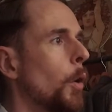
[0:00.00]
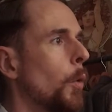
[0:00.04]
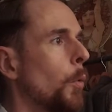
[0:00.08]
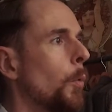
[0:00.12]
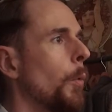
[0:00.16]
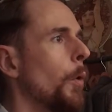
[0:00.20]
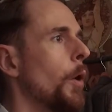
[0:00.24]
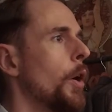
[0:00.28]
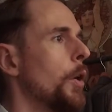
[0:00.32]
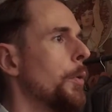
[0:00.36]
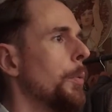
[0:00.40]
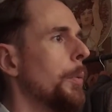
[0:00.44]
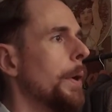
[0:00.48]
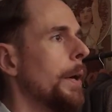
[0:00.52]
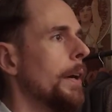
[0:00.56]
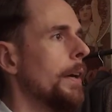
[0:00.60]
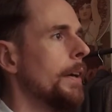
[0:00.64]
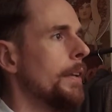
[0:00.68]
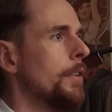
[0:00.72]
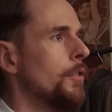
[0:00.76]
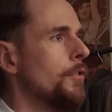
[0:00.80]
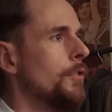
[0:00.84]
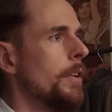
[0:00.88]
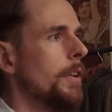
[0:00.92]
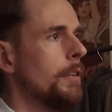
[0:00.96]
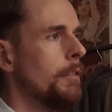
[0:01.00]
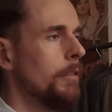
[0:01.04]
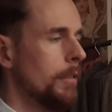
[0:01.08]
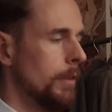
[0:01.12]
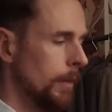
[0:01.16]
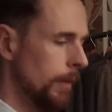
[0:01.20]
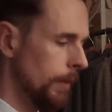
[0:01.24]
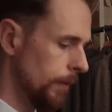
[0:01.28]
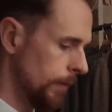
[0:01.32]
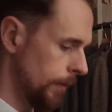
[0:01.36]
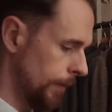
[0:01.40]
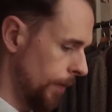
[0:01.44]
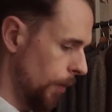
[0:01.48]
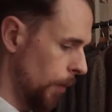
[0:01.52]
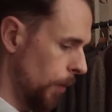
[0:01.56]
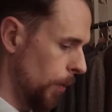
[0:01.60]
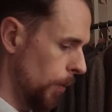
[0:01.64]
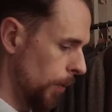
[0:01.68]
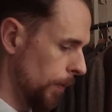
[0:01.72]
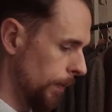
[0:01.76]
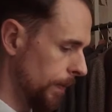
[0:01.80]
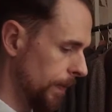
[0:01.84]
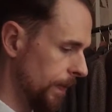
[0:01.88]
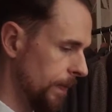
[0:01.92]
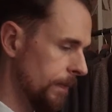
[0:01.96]
workwear in general.
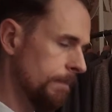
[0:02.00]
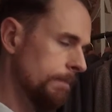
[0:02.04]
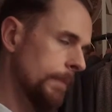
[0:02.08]
So